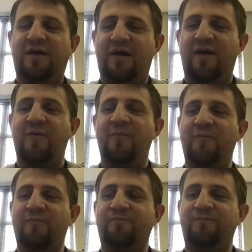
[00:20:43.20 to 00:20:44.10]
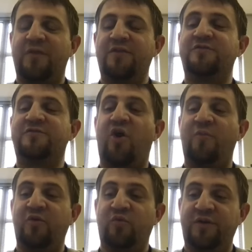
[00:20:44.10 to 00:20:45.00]
Now this is
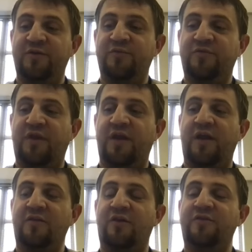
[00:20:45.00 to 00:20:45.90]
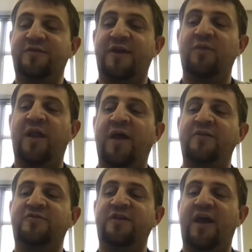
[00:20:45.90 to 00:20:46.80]
Harmony Williams, and along the same
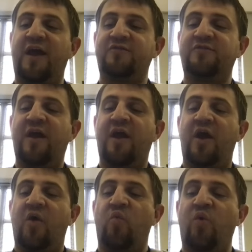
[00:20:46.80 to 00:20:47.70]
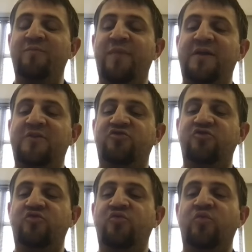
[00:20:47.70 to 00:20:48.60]
line, she asked, "What made
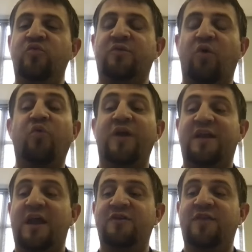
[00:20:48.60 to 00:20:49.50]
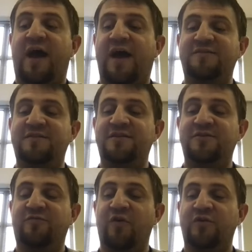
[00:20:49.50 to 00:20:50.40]
you, or what gave you the idea
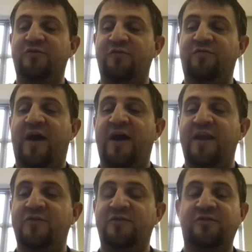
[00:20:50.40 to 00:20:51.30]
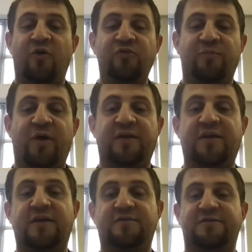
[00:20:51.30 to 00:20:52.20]
to focus on finances on your
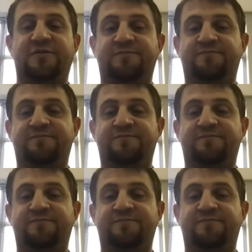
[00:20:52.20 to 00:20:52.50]
podcast?"